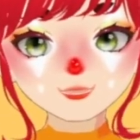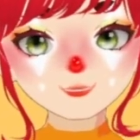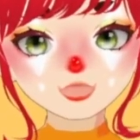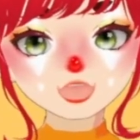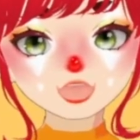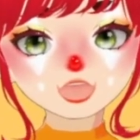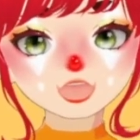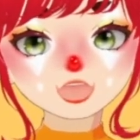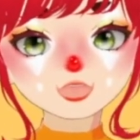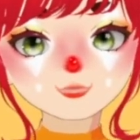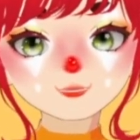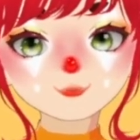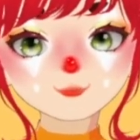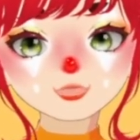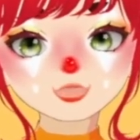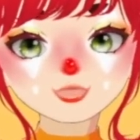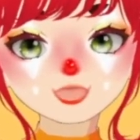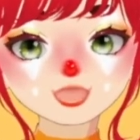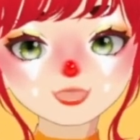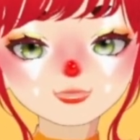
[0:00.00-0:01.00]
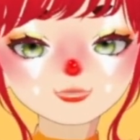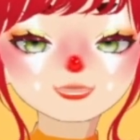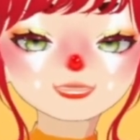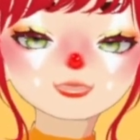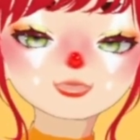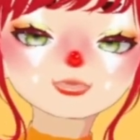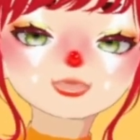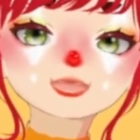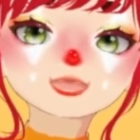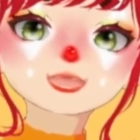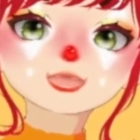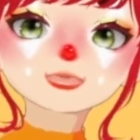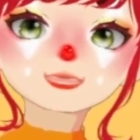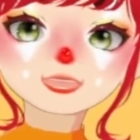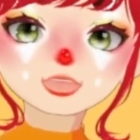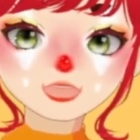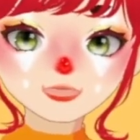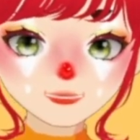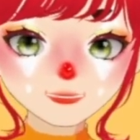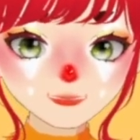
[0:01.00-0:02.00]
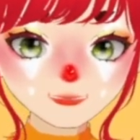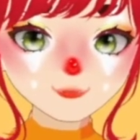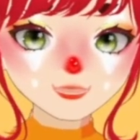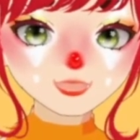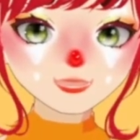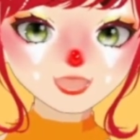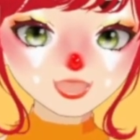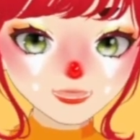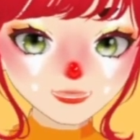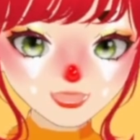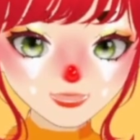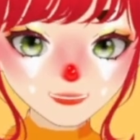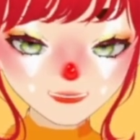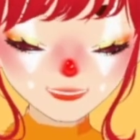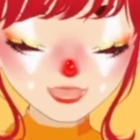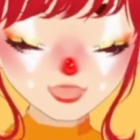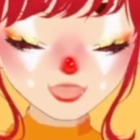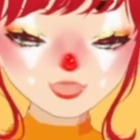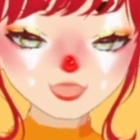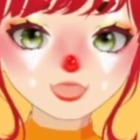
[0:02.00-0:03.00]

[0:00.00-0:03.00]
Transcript: Aww, I have a very close relationship